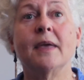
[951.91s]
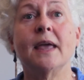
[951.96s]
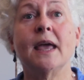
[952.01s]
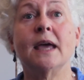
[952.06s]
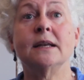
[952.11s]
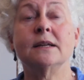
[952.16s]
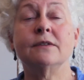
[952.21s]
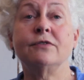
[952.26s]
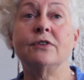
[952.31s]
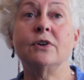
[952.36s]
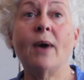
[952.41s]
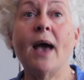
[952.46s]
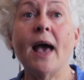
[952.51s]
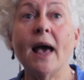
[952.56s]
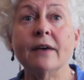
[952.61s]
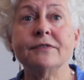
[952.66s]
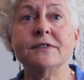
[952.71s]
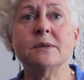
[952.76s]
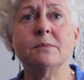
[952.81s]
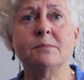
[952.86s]
And if you
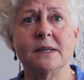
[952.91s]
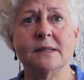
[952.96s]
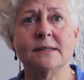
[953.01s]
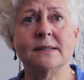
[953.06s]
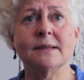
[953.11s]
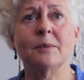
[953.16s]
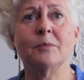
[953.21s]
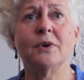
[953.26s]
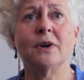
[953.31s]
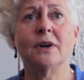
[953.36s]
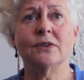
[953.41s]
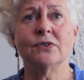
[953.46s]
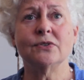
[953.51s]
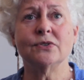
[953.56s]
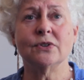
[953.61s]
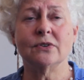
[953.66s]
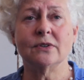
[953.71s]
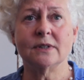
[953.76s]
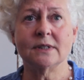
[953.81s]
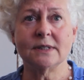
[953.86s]
have to be somewhere at a
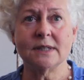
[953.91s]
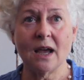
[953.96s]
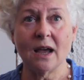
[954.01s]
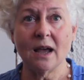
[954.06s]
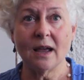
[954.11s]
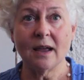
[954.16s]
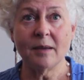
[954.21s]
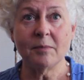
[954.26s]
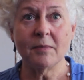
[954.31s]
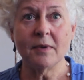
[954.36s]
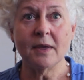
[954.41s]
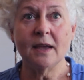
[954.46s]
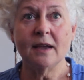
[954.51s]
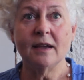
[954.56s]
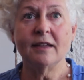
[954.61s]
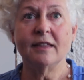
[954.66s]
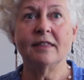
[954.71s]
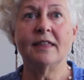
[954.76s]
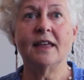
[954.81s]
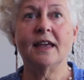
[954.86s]
certain time,
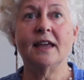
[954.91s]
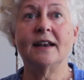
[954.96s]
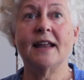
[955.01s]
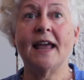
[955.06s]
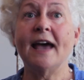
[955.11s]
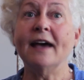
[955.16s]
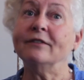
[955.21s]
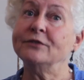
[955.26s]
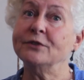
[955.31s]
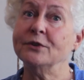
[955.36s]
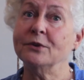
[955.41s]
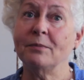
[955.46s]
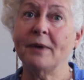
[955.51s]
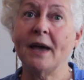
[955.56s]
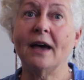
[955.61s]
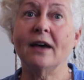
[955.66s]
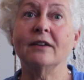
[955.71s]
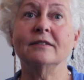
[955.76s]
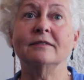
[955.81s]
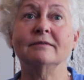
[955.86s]
then after
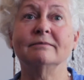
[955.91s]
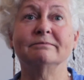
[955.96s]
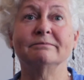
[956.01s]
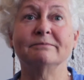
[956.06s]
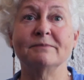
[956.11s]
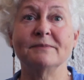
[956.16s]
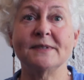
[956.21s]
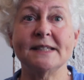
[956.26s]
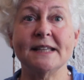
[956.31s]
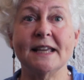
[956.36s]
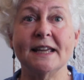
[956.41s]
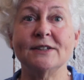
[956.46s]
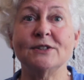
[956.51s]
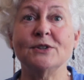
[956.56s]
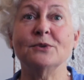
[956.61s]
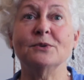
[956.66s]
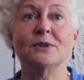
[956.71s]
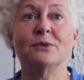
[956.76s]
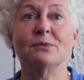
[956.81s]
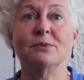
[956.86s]
about, say,
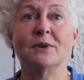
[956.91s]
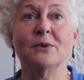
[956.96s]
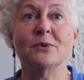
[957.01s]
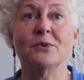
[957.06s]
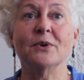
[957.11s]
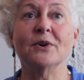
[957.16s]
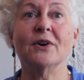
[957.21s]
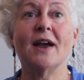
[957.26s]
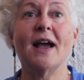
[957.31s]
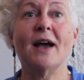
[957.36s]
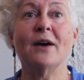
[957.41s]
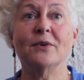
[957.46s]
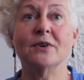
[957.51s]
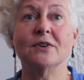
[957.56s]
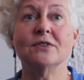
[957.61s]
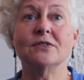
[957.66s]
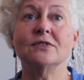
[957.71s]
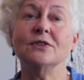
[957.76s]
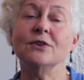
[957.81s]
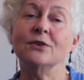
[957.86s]
2 3/4
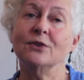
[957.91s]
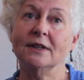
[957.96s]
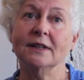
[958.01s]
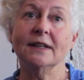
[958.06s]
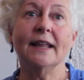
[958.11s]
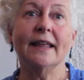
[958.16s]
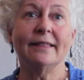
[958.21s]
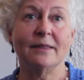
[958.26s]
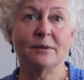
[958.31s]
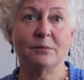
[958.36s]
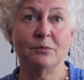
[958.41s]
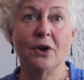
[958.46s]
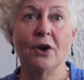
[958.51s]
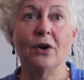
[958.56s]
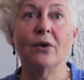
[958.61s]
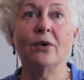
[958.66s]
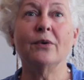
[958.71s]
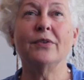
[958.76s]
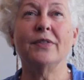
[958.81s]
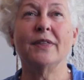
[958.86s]
hours, you can let them
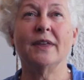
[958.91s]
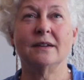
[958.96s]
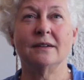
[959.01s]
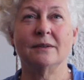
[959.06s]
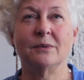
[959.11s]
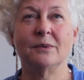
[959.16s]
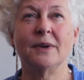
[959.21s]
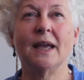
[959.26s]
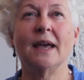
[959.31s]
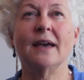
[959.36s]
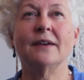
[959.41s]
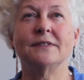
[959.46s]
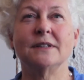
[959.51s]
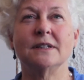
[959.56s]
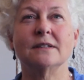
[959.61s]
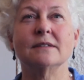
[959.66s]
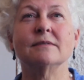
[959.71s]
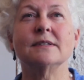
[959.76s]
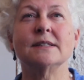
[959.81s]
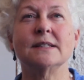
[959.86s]
know that we have
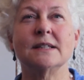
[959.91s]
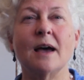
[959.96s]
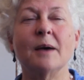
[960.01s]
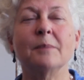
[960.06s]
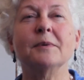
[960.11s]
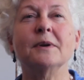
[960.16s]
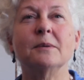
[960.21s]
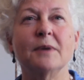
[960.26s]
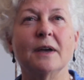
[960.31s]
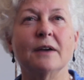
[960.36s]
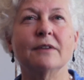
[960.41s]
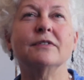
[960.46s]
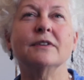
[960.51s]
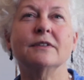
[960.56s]
to stop in about